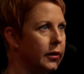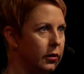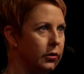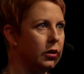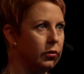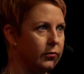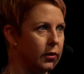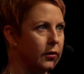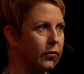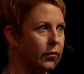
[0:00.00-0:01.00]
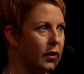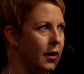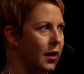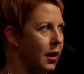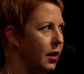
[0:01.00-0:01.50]
little universe
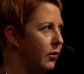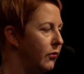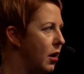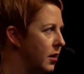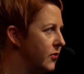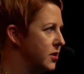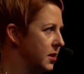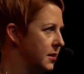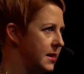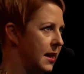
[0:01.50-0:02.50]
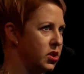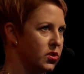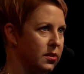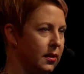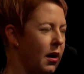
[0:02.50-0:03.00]
of artificial,
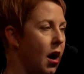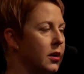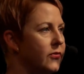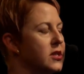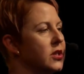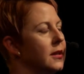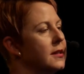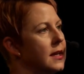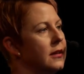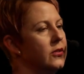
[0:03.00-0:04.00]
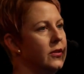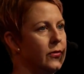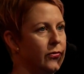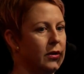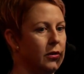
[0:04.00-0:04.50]
artificial
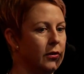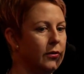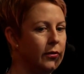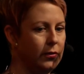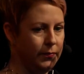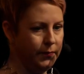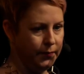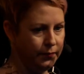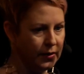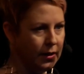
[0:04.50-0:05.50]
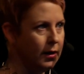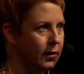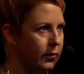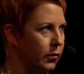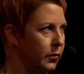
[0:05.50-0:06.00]
intelligence funders.
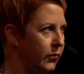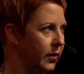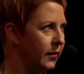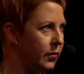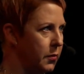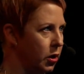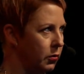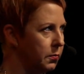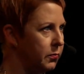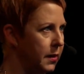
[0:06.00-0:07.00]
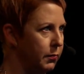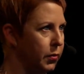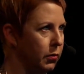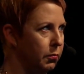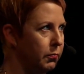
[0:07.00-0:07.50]
So it was a very small group of
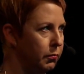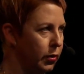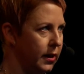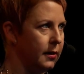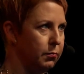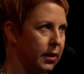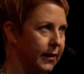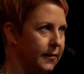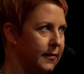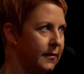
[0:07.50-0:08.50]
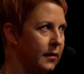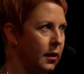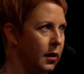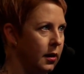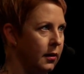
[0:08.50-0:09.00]
people putting in place
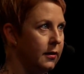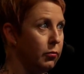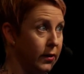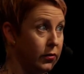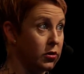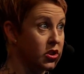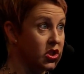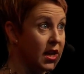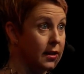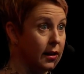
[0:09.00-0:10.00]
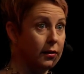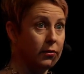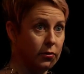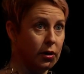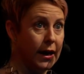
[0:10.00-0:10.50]
the research agenda
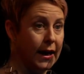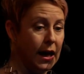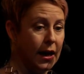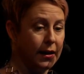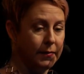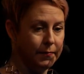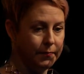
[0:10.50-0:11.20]
for AI.